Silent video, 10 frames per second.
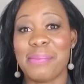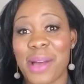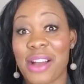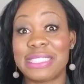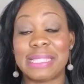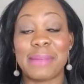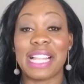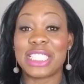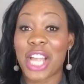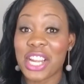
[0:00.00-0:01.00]
about some
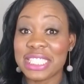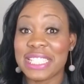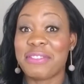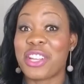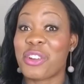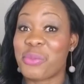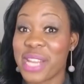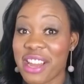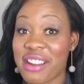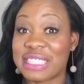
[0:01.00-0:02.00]
alternative
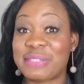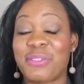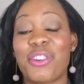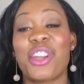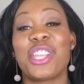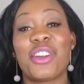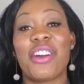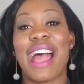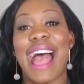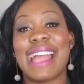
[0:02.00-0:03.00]
careers for
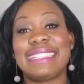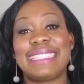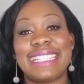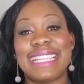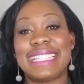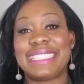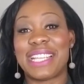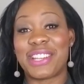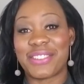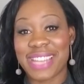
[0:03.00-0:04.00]
your I T
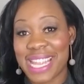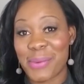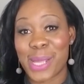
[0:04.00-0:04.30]
degree.